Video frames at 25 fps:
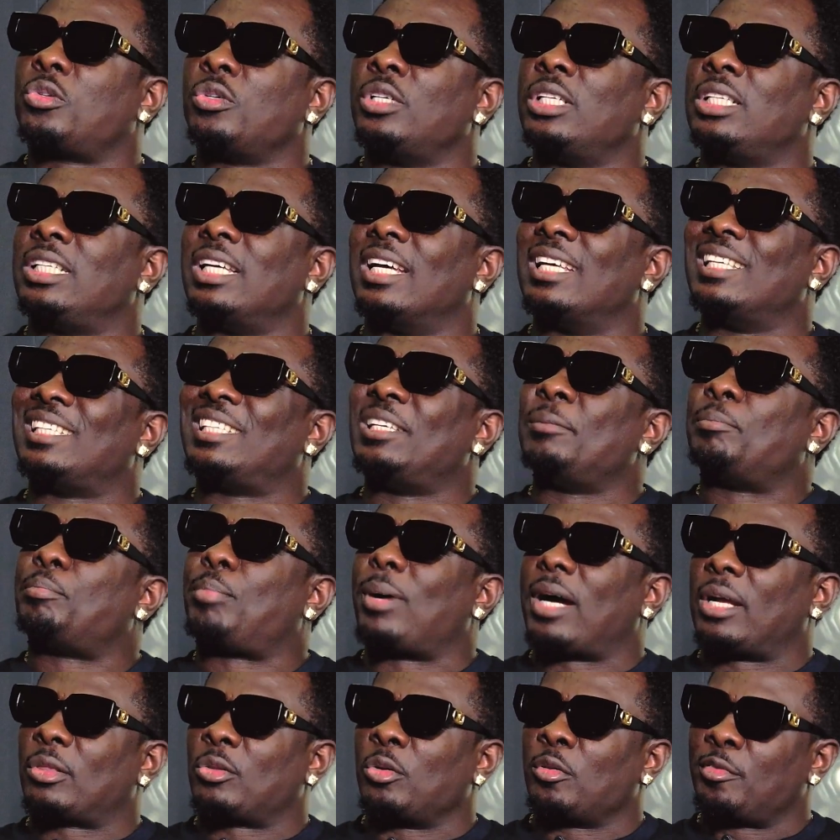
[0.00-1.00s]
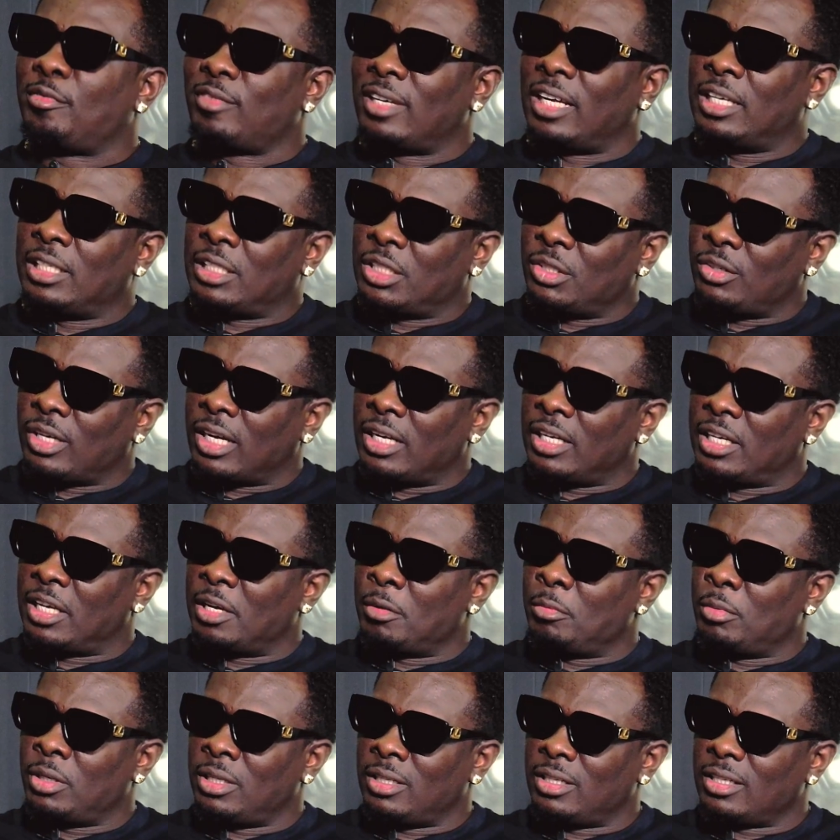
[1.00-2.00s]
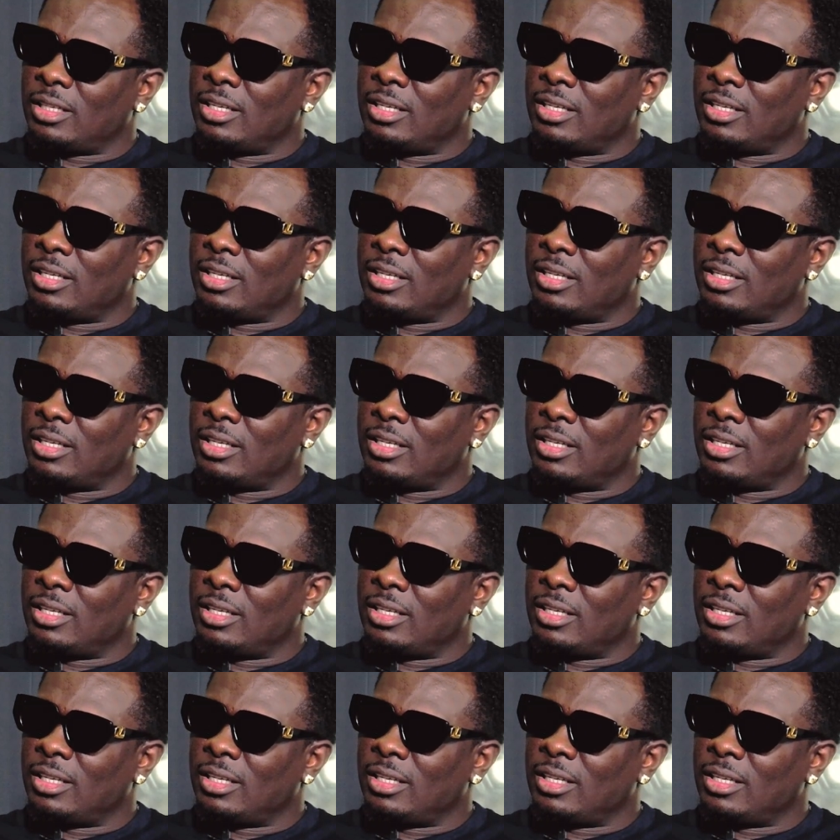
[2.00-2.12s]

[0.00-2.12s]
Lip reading: to the Gen Z part of Nigeria, you get me?